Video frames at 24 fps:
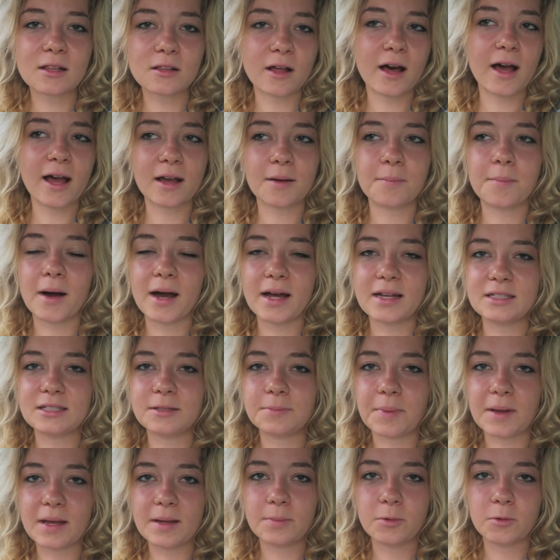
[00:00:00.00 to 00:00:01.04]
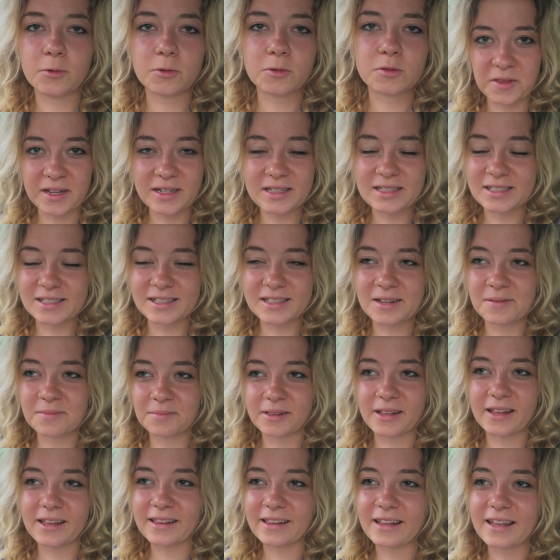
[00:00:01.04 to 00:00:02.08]
like-minded people that just
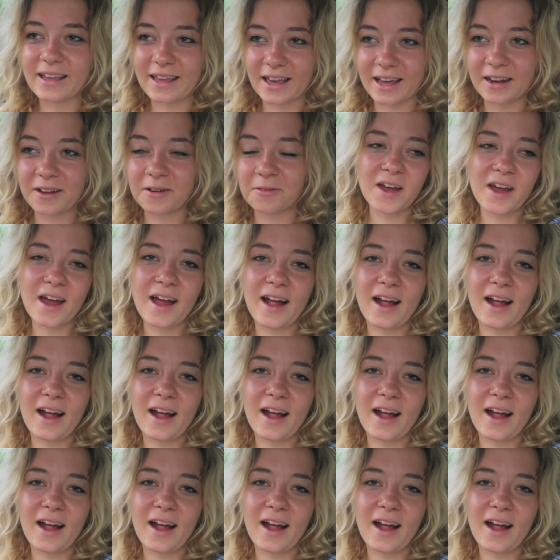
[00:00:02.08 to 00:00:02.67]
completely get it